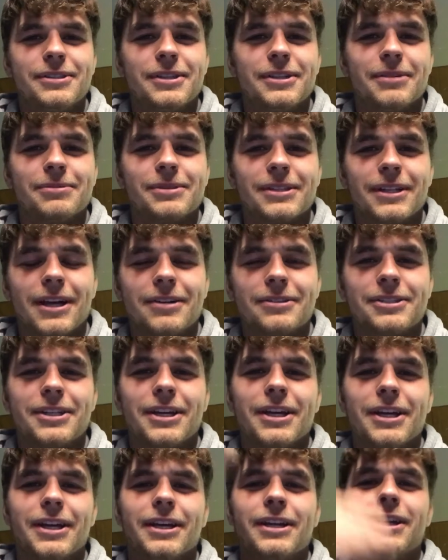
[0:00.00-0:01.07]
What's up, Slouch
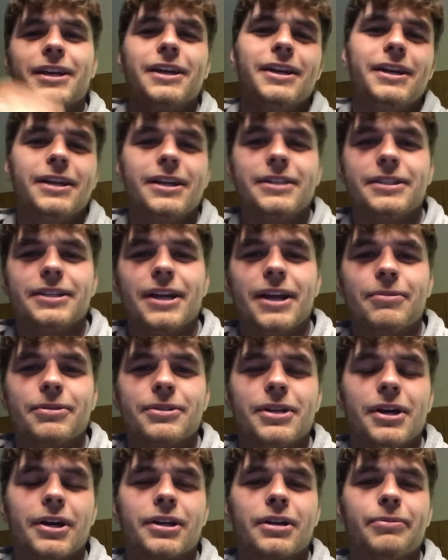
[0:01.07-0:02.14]
Gang? Today we're
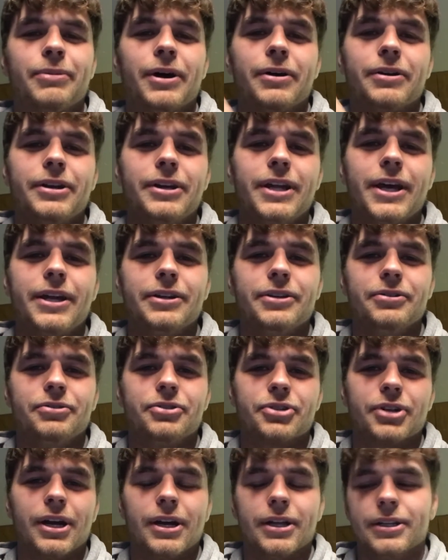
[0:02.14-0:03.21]
talking about net
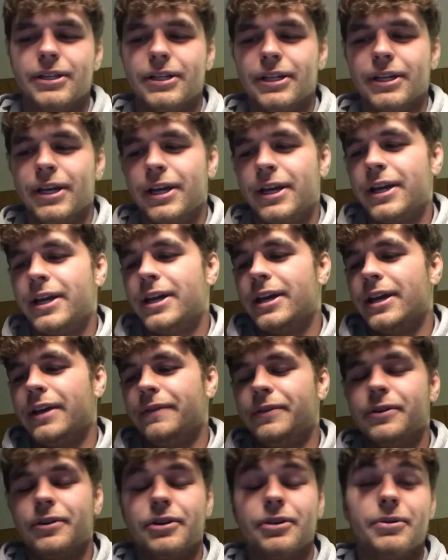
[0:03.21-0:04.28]
neutrality.
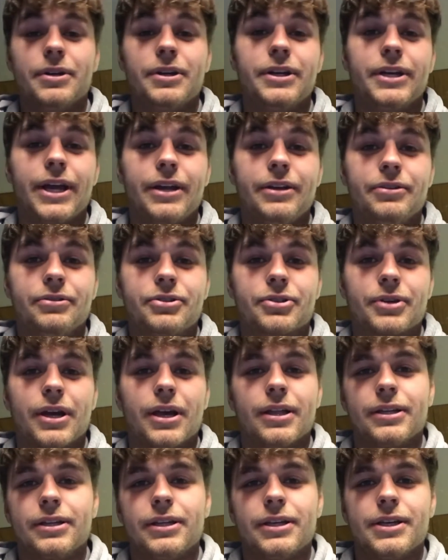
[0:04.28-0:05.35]
If you don't know what net
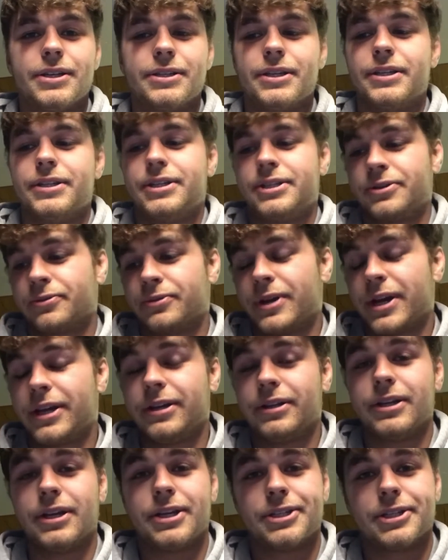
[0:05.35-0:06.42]
neutrality is a
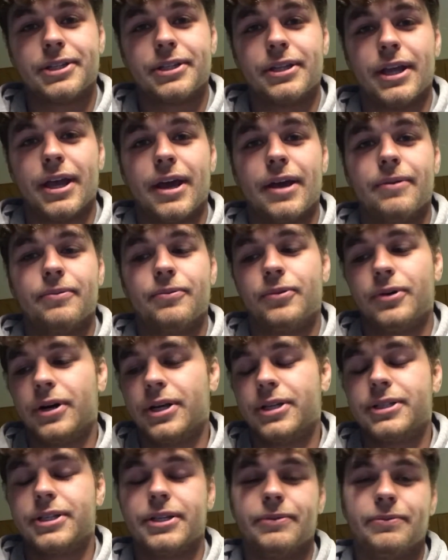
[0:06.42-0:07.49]
regulation that
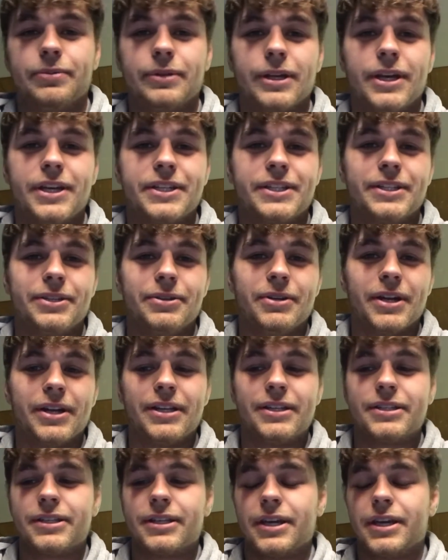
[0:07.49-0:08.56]
was in place in the
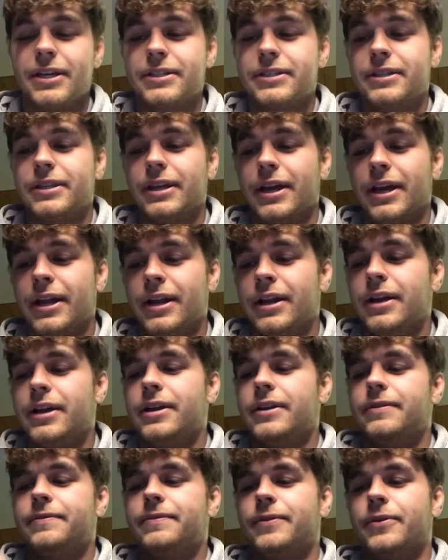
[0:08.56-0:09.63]
United States that
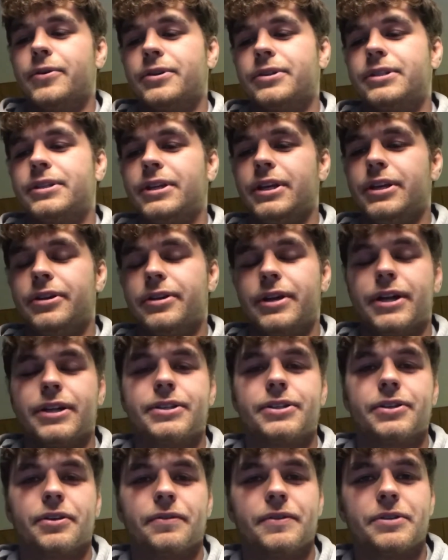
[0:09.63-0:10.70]
forced internet
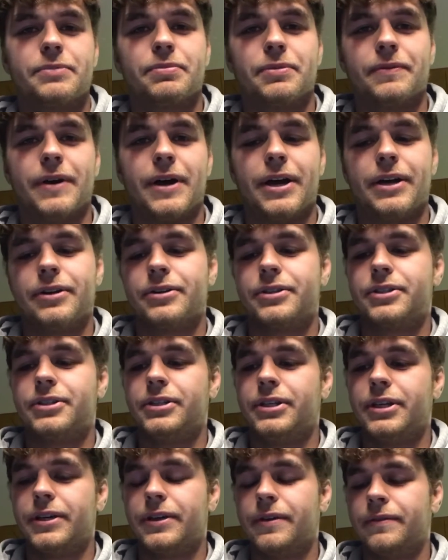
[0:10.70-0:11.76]
service providers to
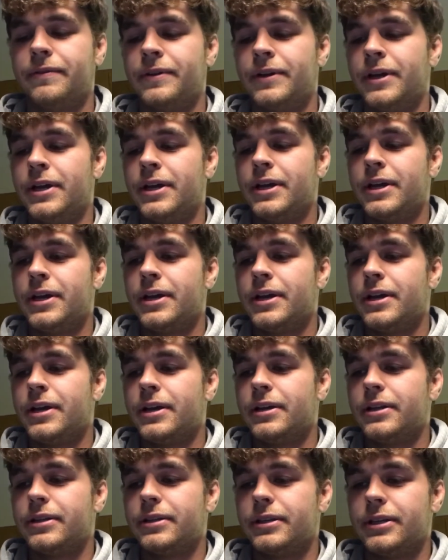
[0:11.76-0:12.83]
give
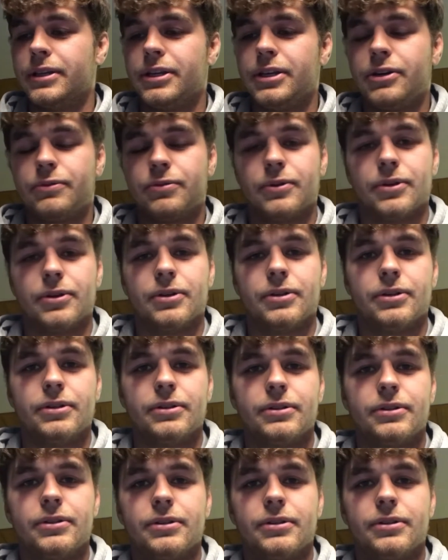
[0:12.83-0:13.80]
equal